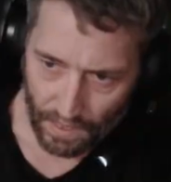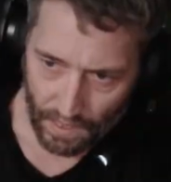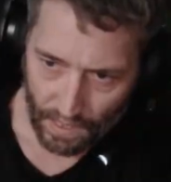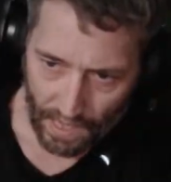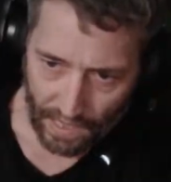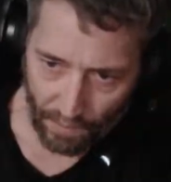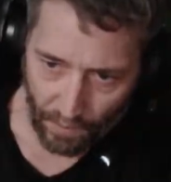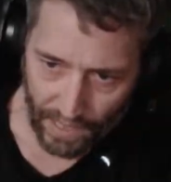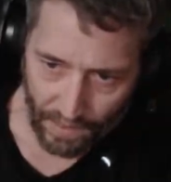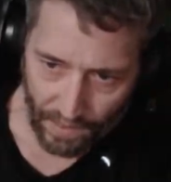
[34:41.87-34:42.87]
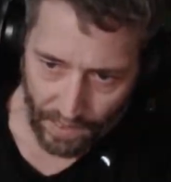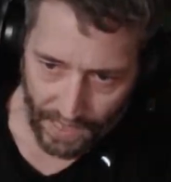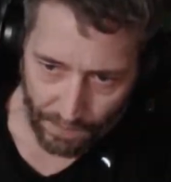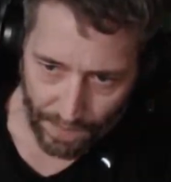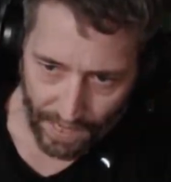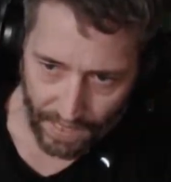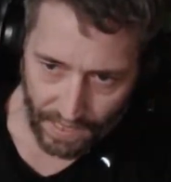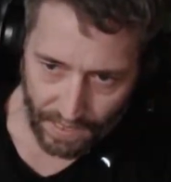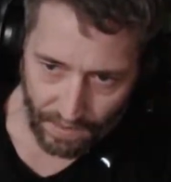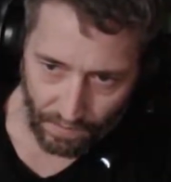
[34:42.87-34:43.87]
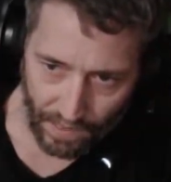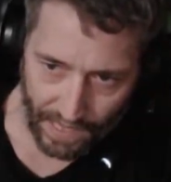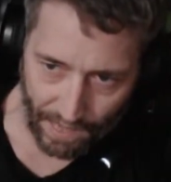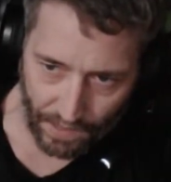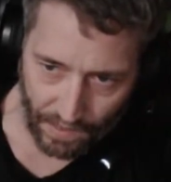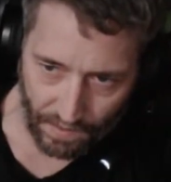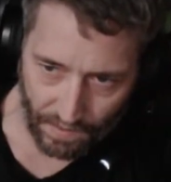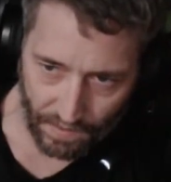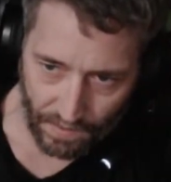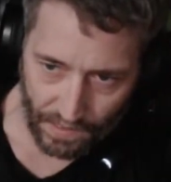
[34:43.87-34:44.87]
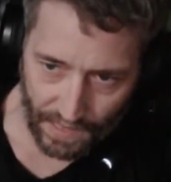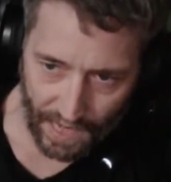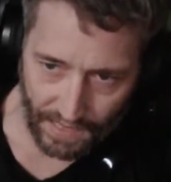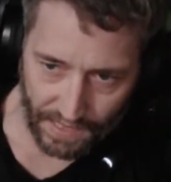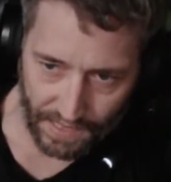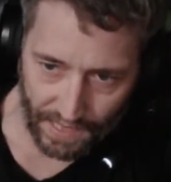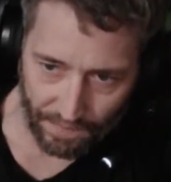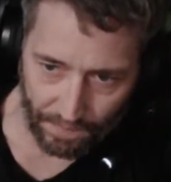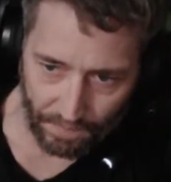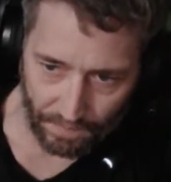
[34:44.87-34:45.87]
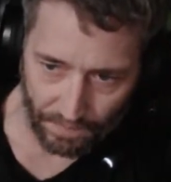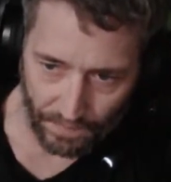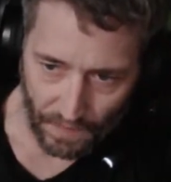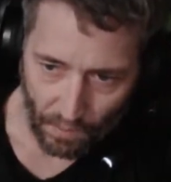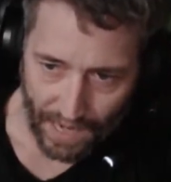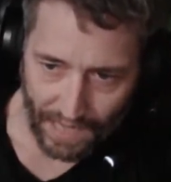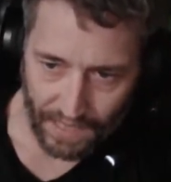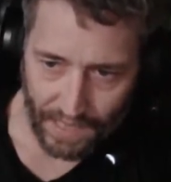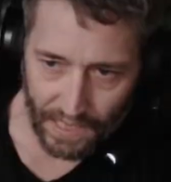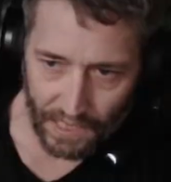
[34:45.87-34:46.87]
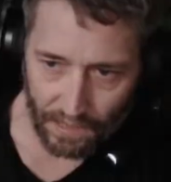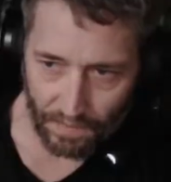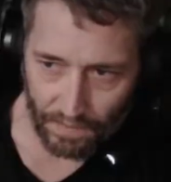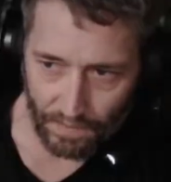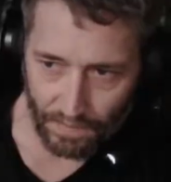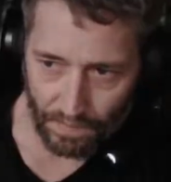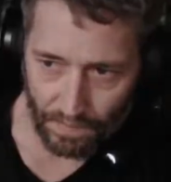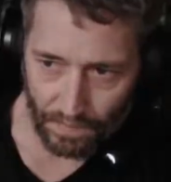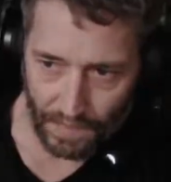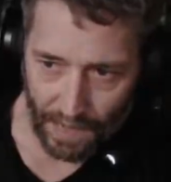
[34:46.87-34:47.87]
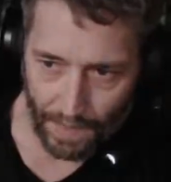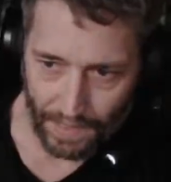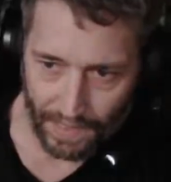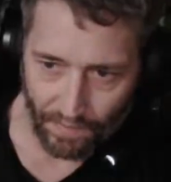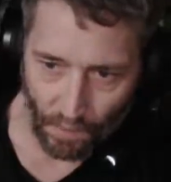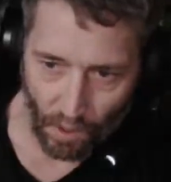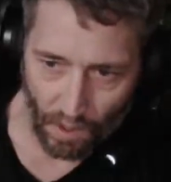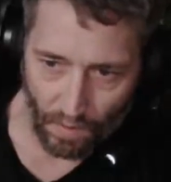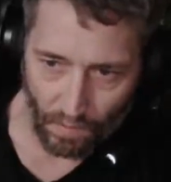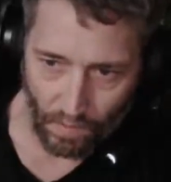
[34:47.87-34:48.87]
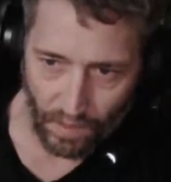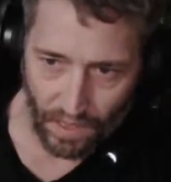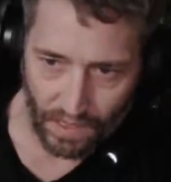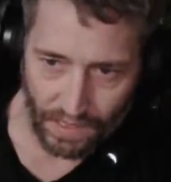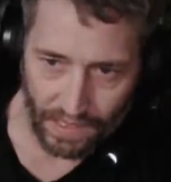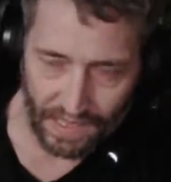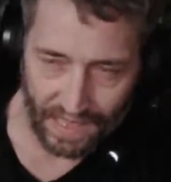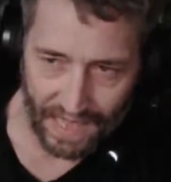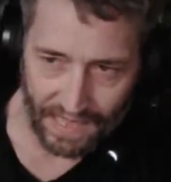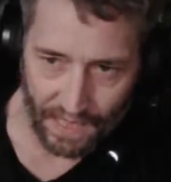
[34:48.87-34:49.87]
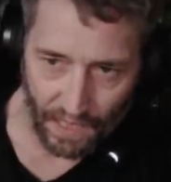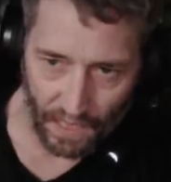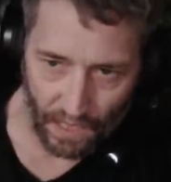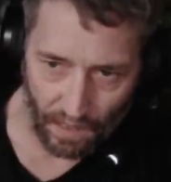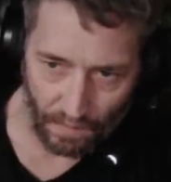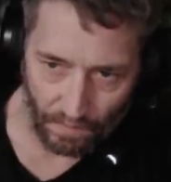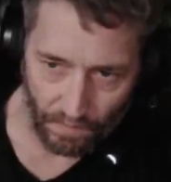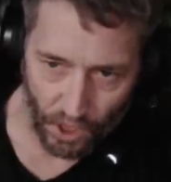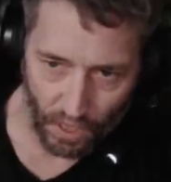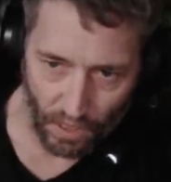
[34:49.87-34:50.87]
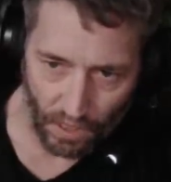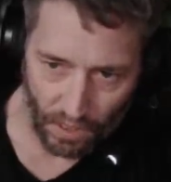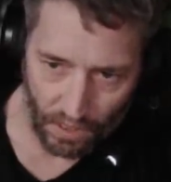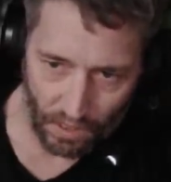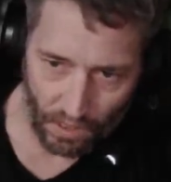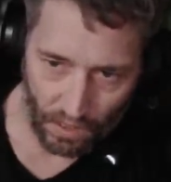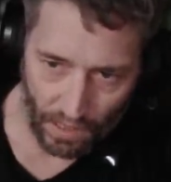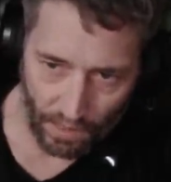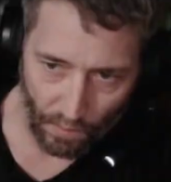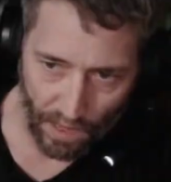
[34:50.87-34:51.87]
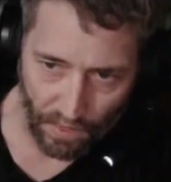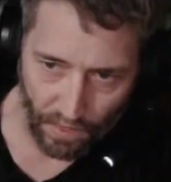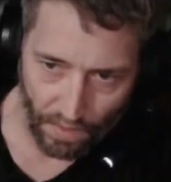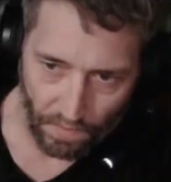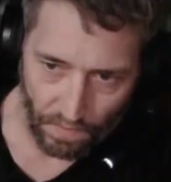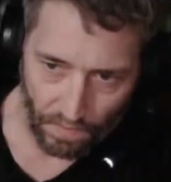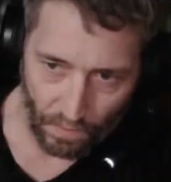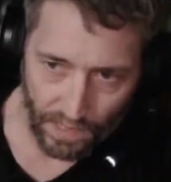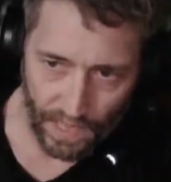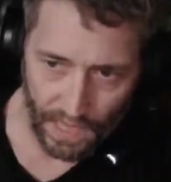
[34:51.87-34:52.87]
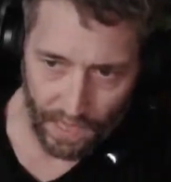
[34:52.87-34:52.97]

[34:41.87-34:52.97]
And then we didn't expand it. We kept the size the same. We actually compacted even more. Look, it's less than a chunk in width. We did it.